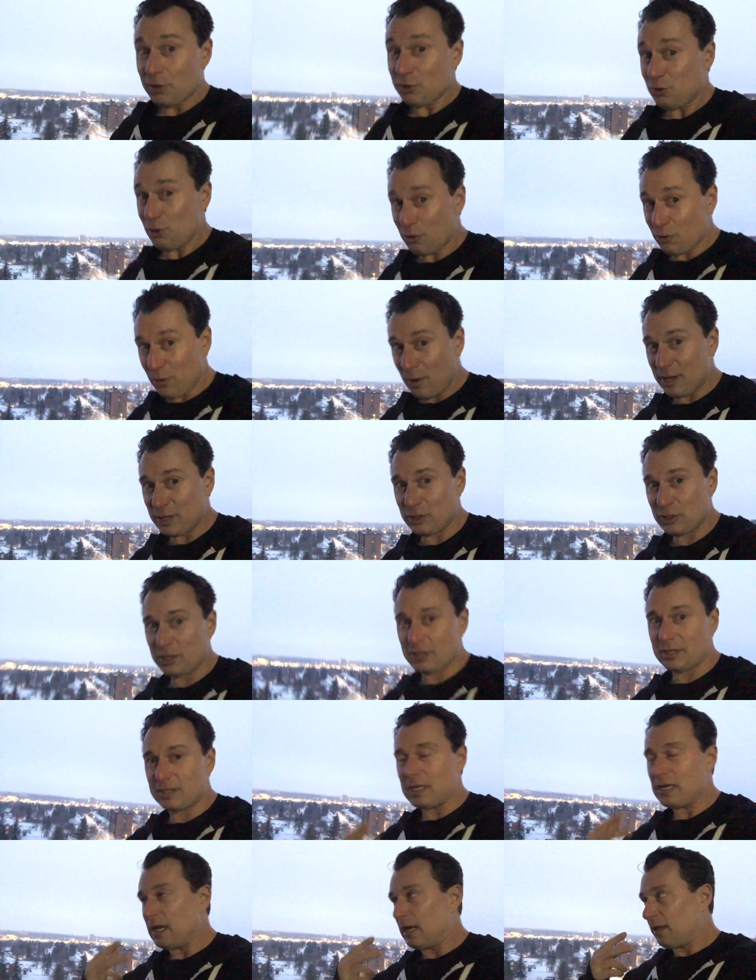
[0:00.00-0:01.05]
Two
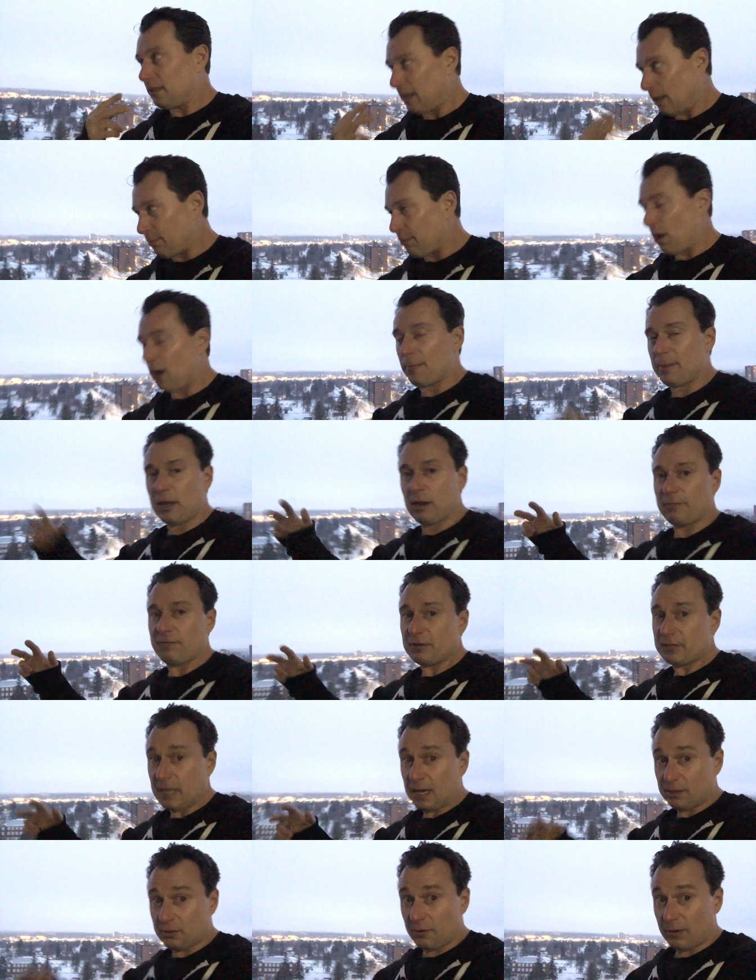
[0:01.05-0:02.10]
questions that brought me over
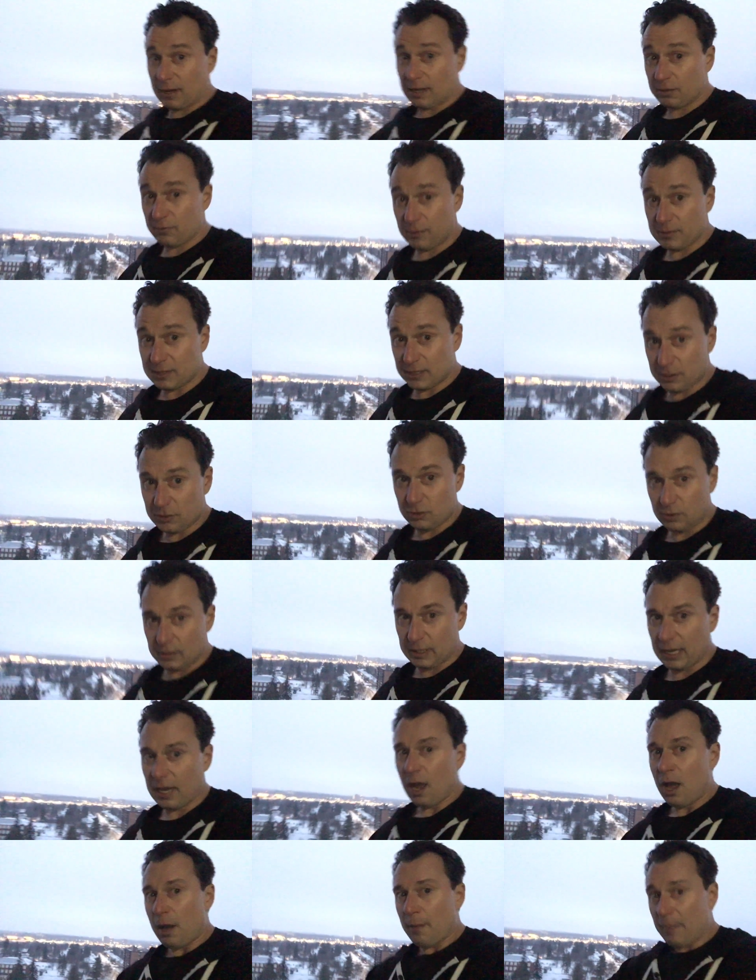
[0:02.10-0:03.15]
ten grand
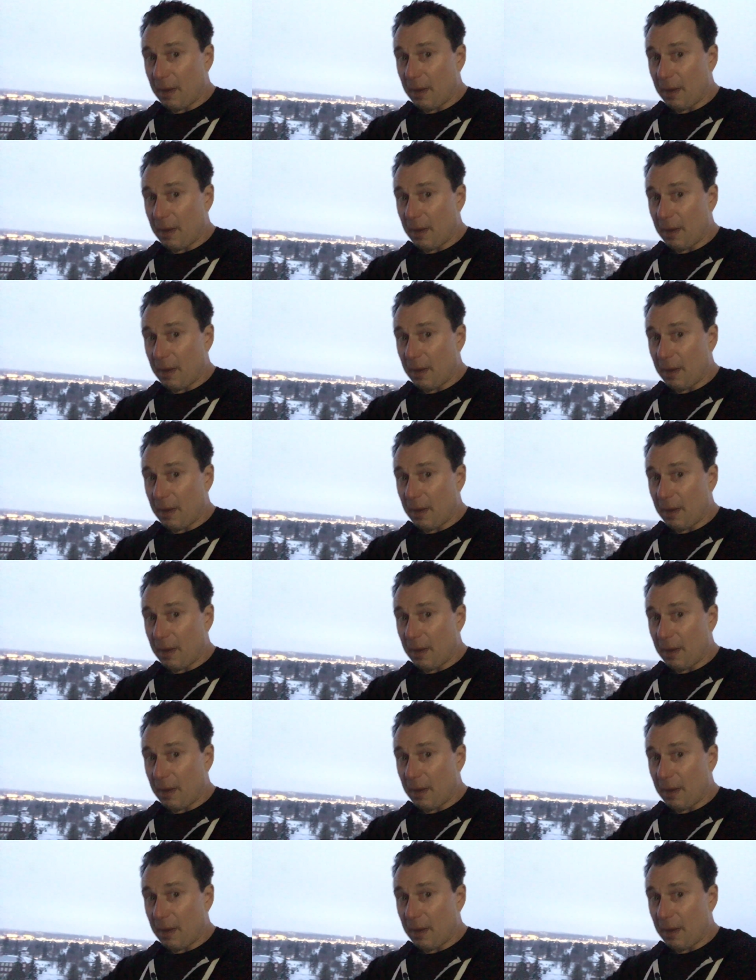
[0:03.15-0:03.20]
residually.